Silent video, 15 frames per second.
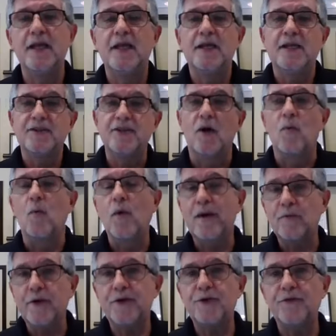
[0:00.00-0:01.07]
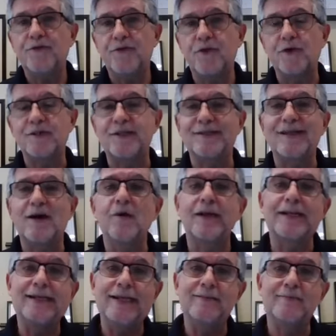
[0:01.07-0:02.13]
So what I want to do first is I want
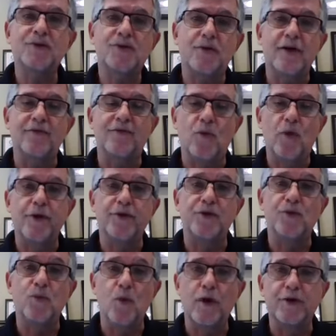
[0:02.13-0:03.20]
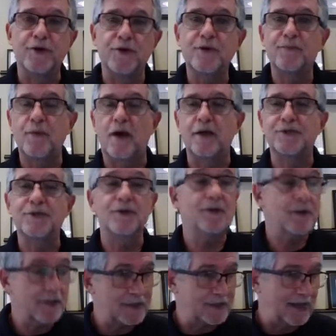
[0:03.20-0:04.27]
to demonstrate for you what good posture
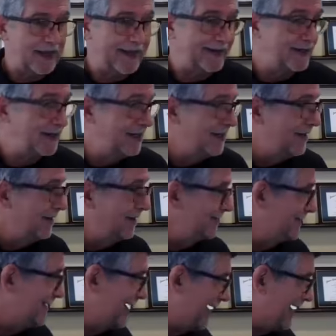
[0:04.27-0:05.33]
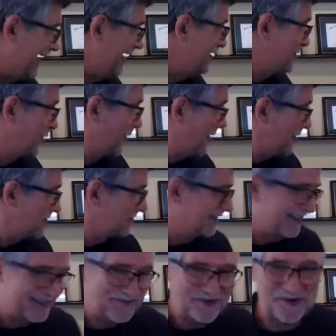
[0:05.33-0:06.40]
looks like. Diane, you're
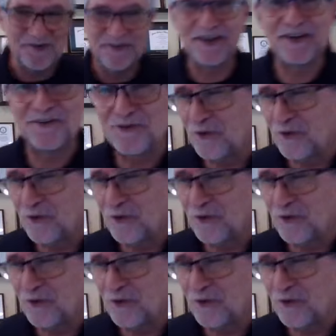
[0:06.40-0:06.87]
on. Come on over here for